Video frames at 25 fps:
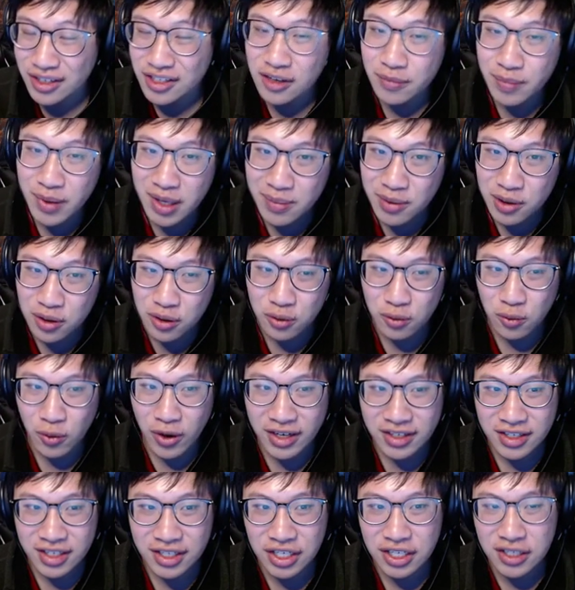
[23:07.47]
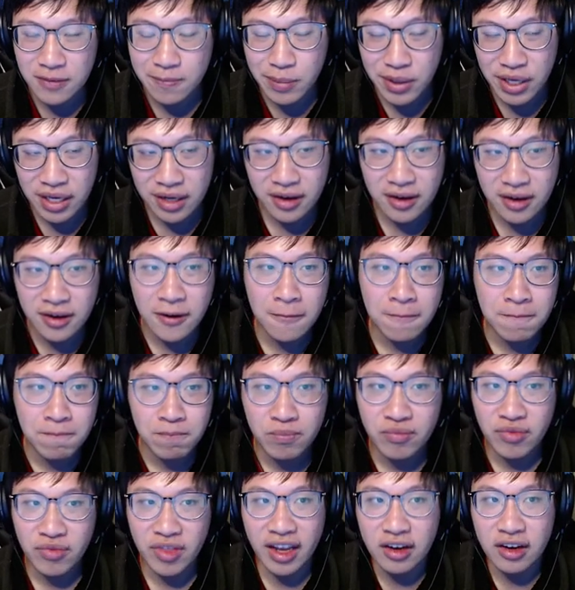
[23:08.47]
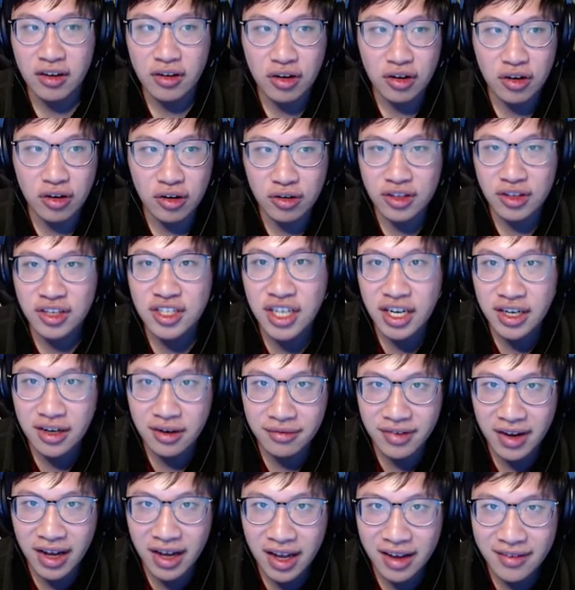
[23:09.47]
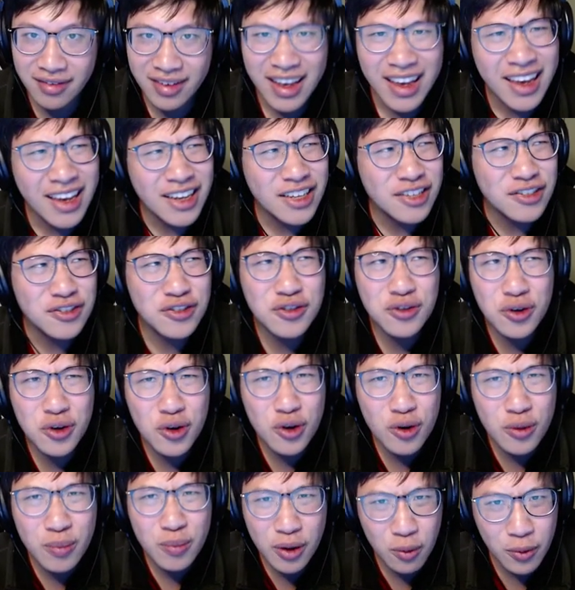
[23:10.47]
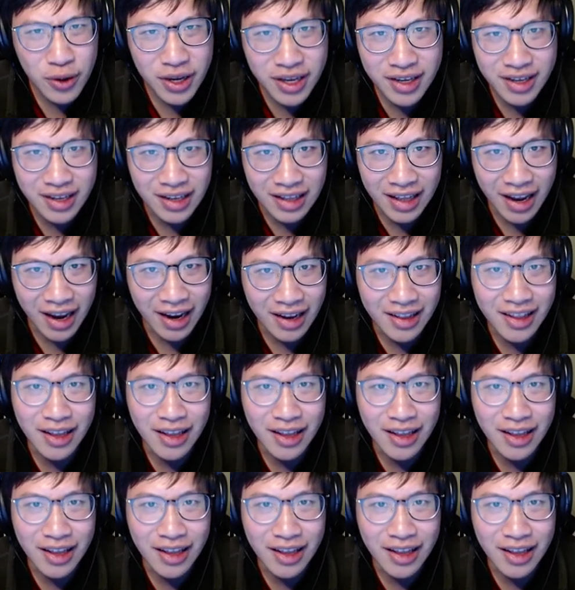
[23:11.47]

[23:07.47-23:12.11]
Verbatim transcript: So people who want to just pick like Earthshaker 5, super weak in lane.